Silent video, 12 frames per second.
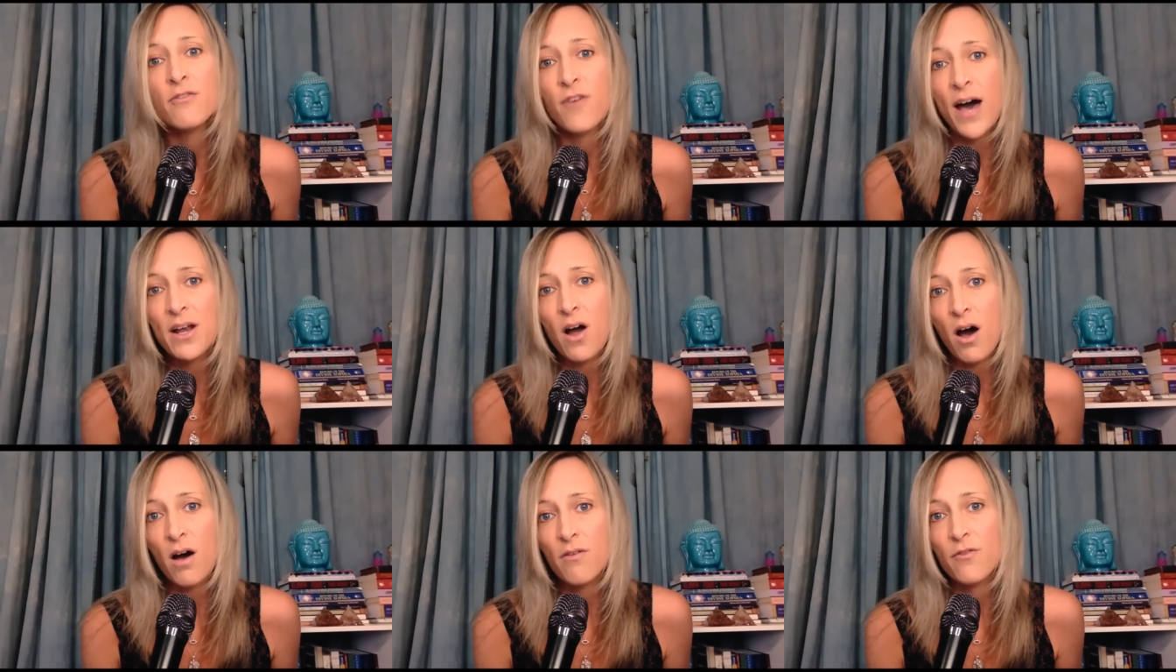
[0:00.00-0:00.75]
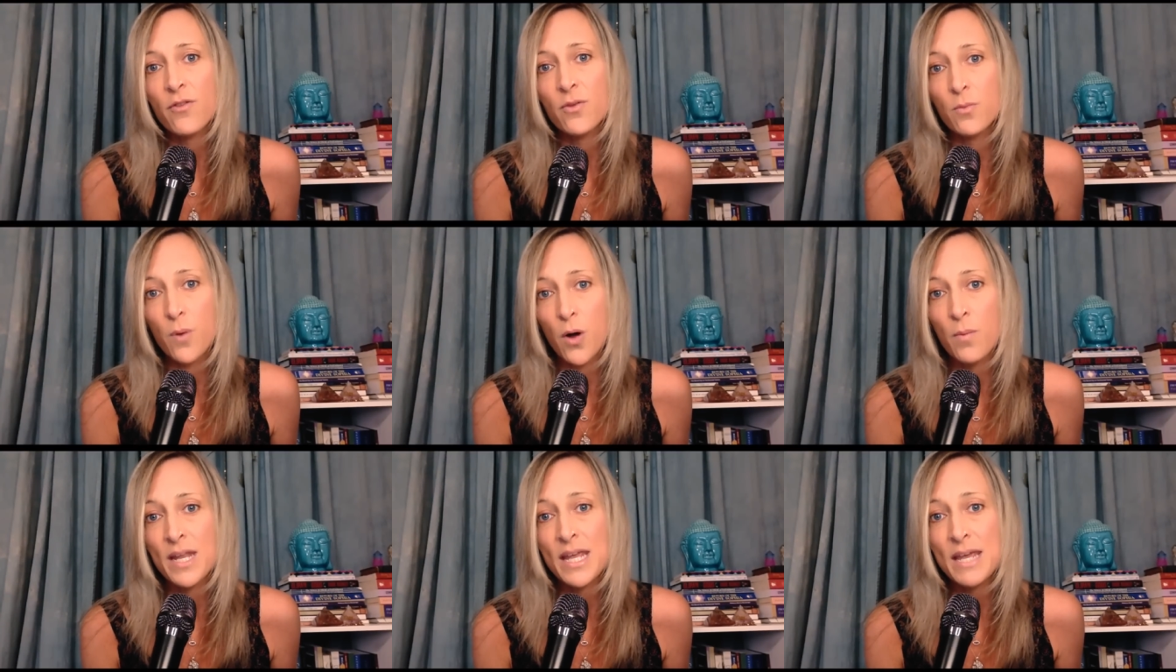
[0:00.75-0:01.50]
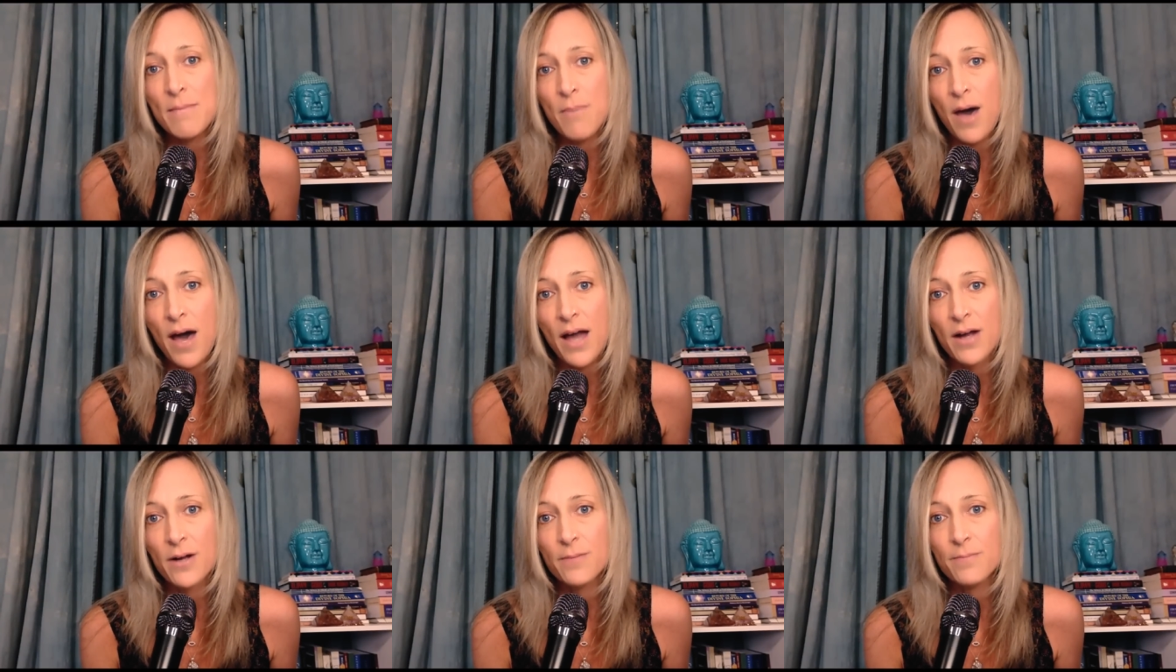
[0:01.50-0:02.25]
fight off the Roman
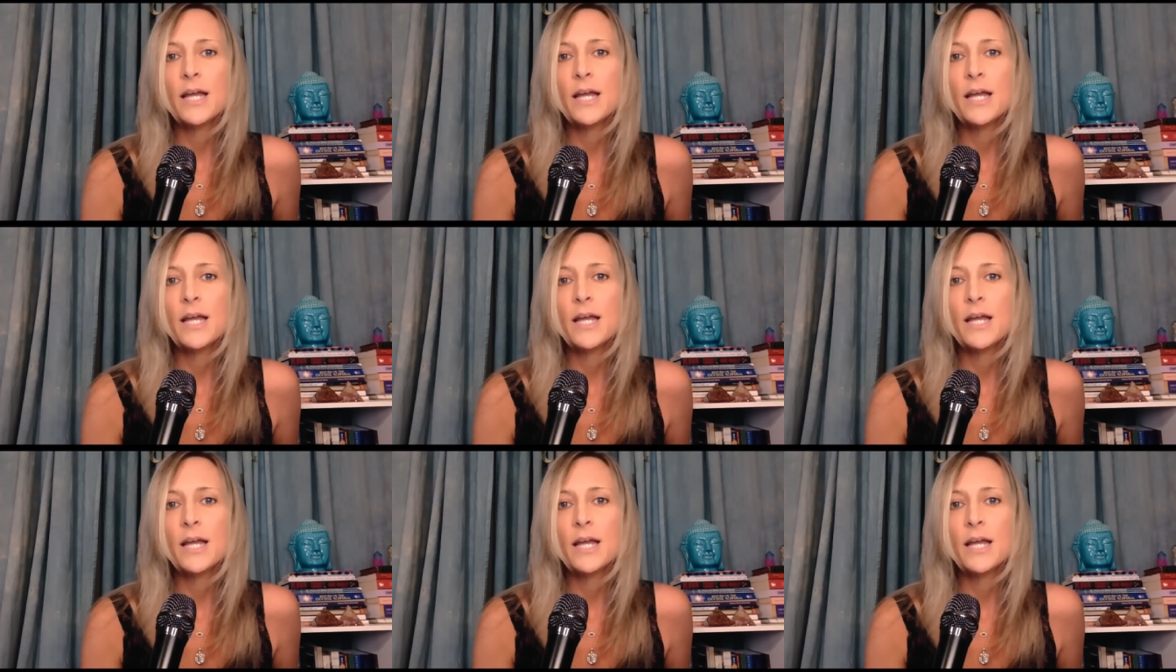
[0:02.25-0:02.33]
Empire.